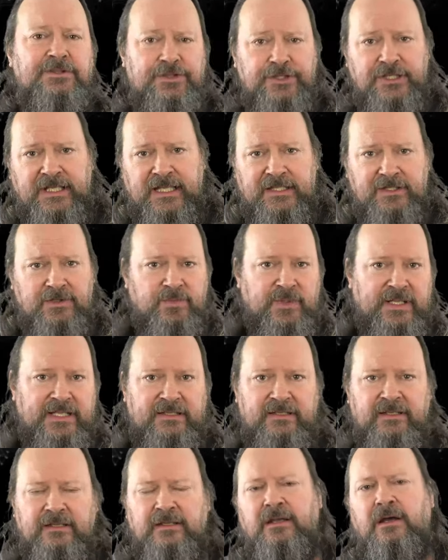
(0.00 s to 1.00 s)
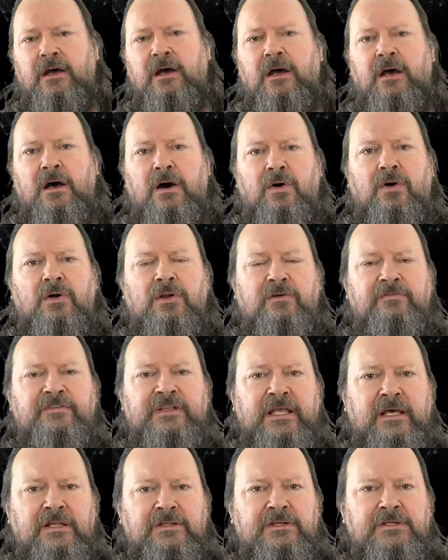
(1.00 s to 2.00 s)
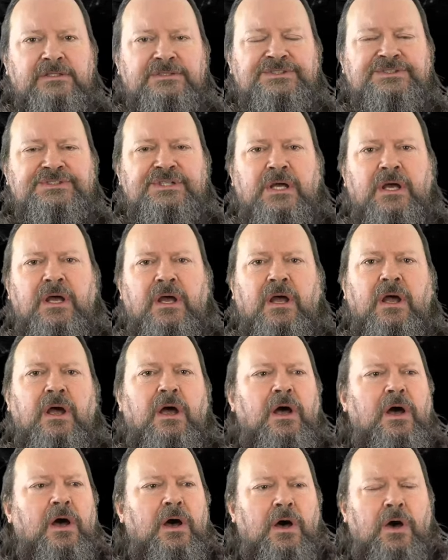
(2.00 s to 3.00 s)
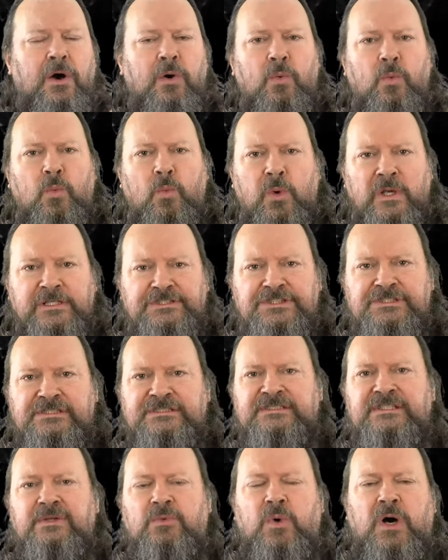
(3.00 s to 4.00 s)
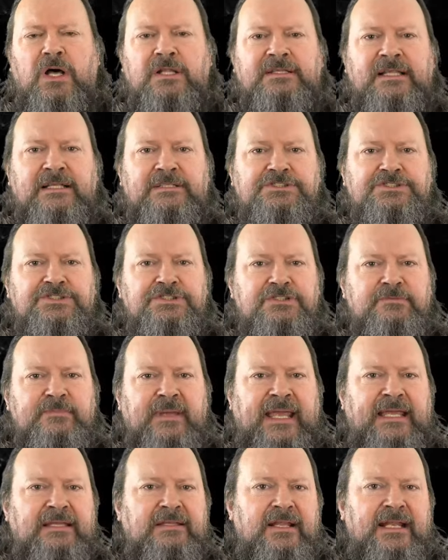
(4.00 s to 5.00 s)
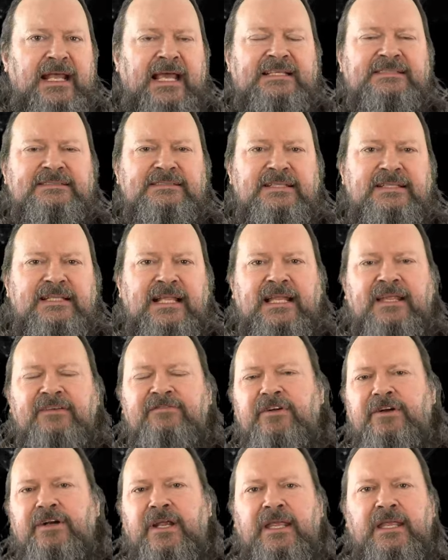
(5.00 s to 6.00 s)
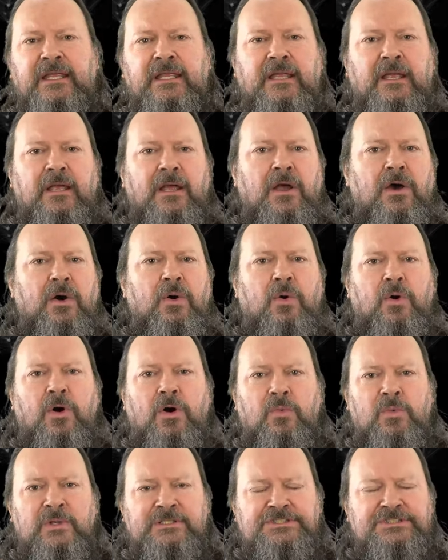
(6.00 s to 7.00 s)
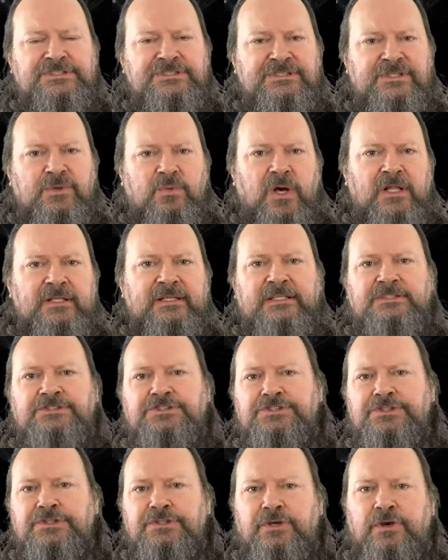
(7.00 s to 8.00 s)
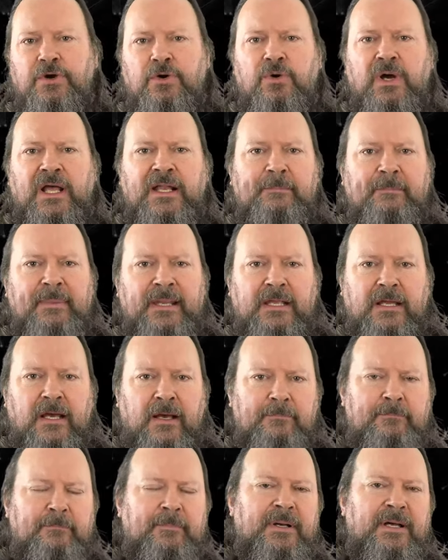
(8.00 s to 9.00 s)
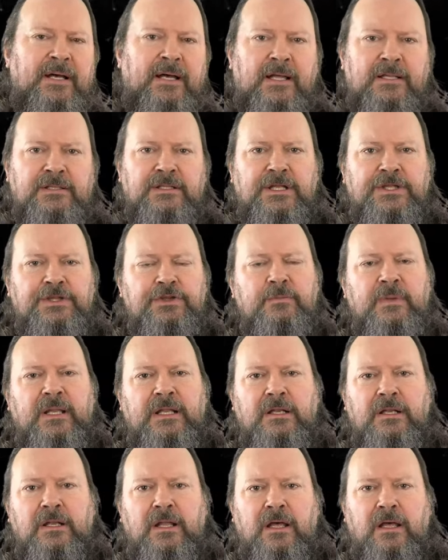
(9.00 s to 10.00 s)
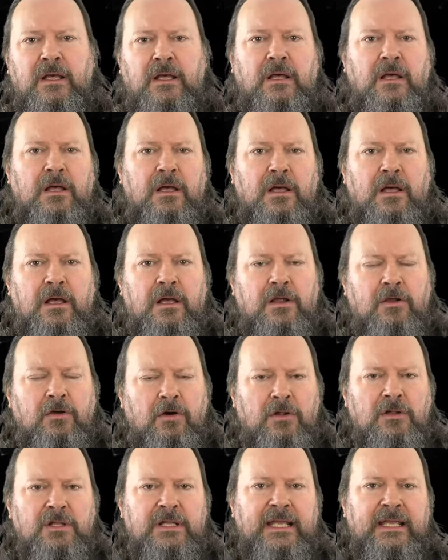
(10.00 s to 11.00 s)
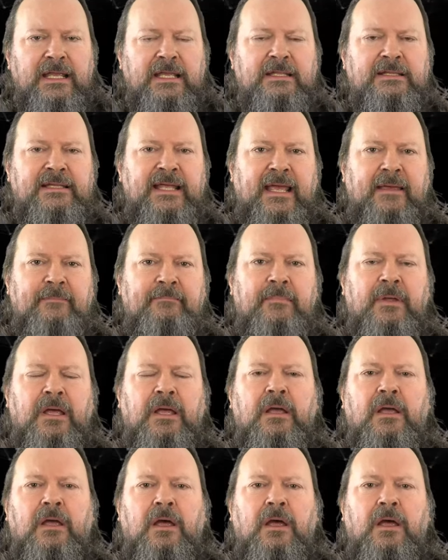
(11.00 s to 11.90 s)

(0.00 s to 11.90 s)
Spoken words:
together with all of the others, which is the one that should make the next delivery, or which is the one that should go and pick up the human calling them,